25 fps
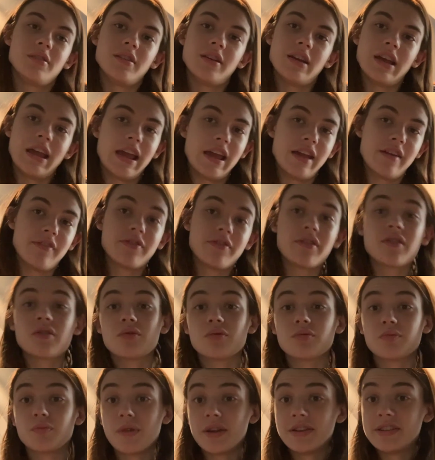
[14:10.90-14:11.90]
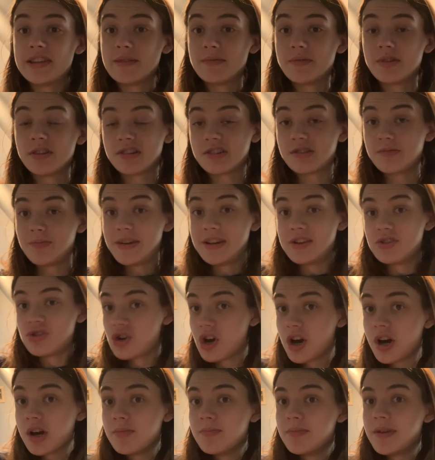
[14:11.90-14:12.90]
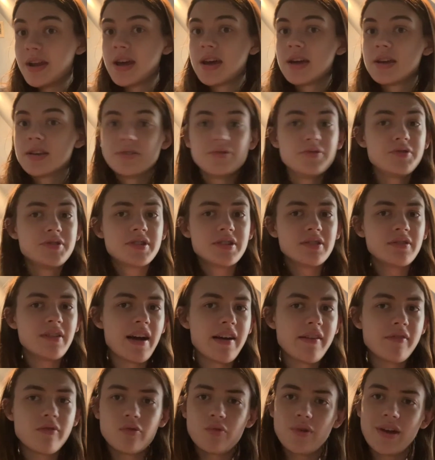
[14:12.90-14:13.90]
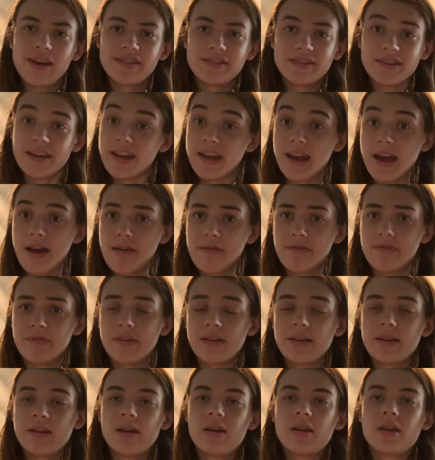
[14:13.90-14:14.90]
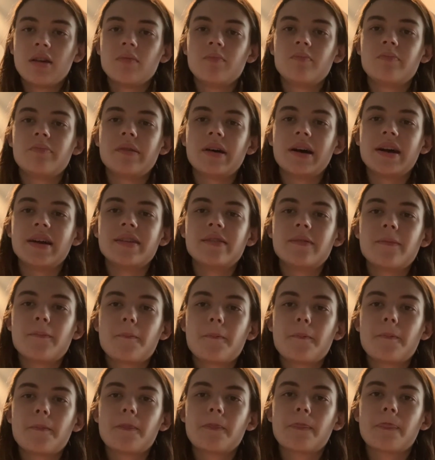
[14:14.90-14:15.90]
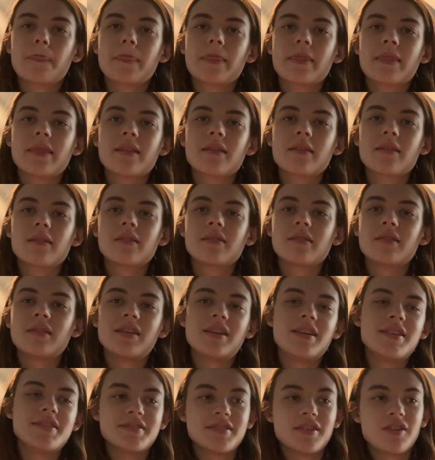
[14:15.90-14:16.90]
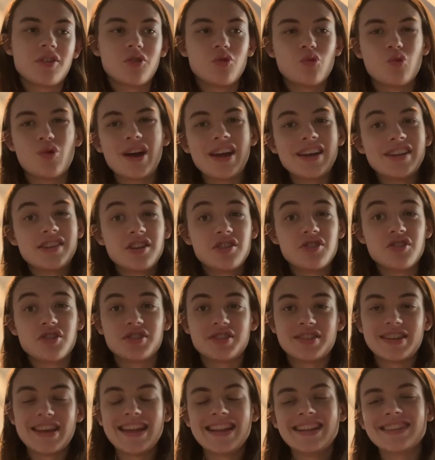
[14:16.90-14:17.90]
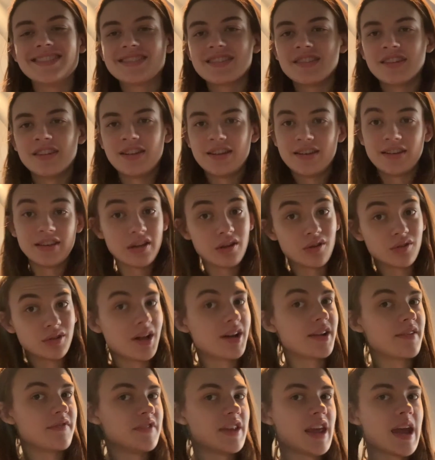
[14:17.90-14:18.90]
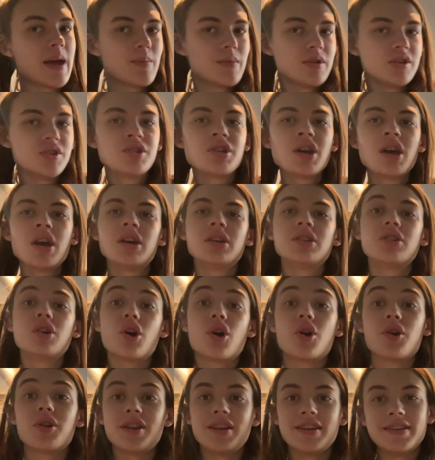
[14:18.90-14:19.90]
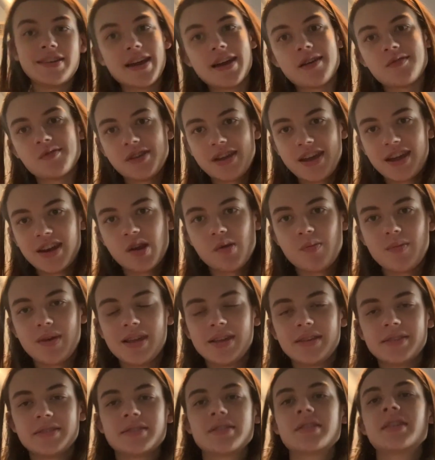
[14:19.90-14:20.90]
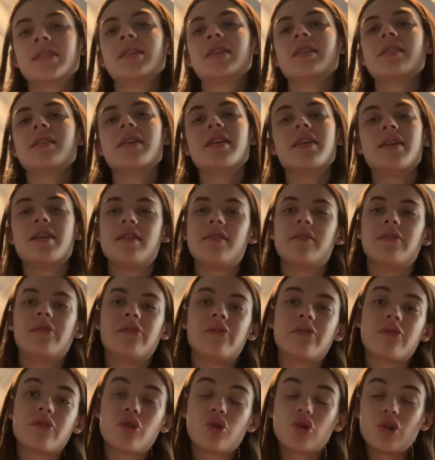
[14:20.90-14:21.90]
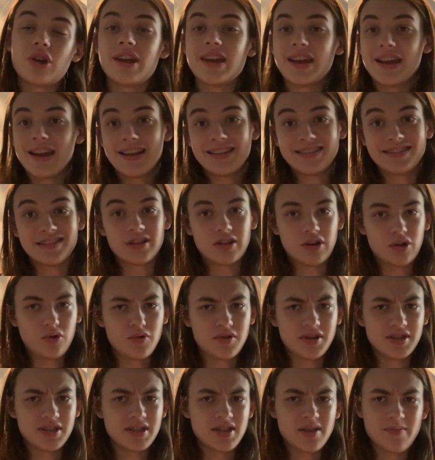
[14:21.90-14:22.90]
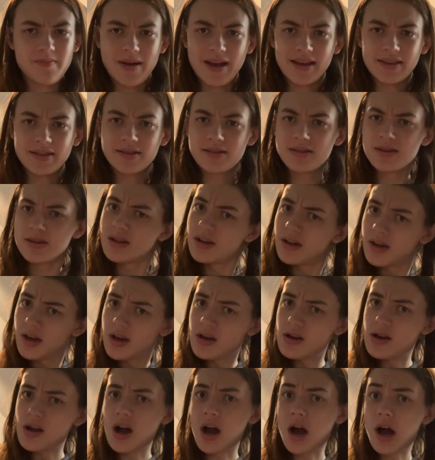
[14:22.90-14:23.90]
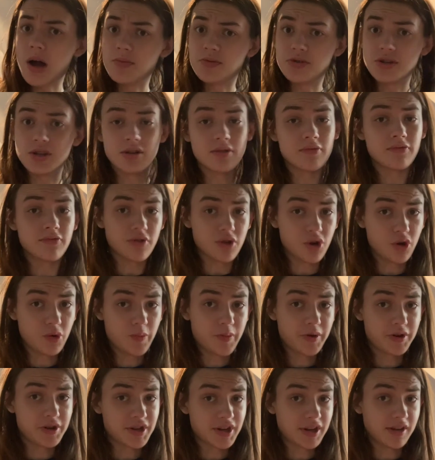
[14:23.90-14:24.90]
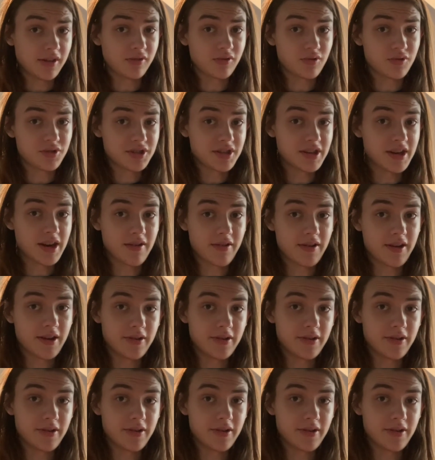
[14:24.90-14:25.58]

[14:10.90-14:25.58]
if you're attempting to be charmed, you still have a way to get out of it, but it is a good way to just instantly deal a lot of damage to already downed enemies if critting isn't always the best option for your particular scenario.